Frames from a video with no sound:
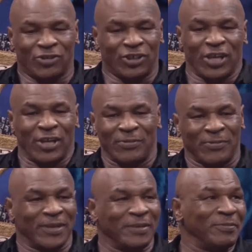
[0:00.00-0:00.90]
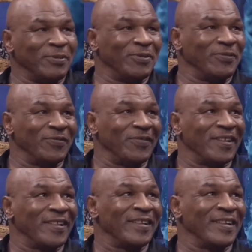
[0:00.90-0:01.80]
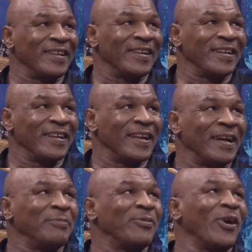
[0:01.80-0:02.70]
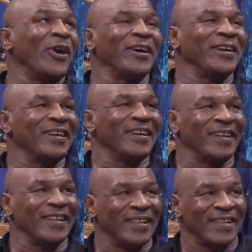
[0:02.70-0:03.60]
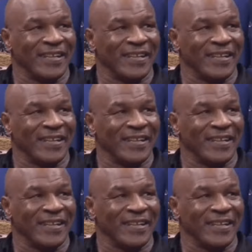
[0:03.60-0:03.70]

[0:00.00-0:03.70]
Mike Tyson returning to the ring may generate excitement,